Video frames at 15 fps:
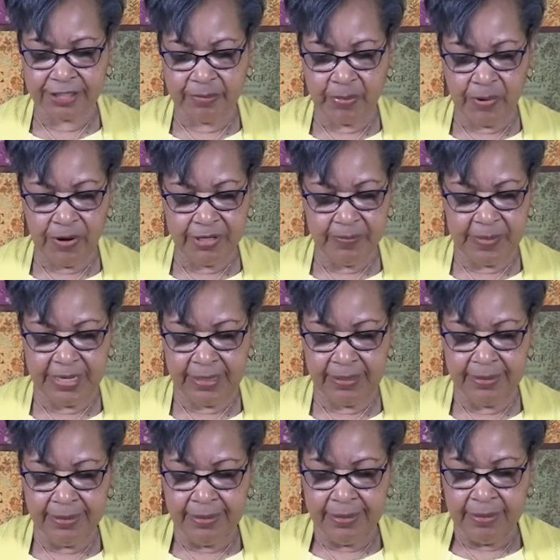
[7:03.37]
upon me,
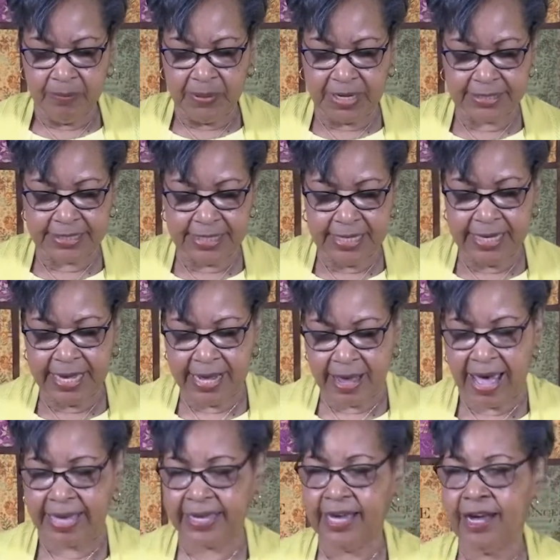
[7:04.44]
because
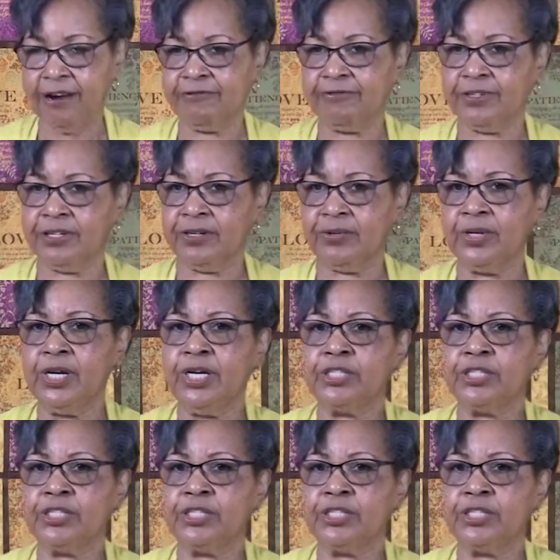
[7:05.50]
I care for you.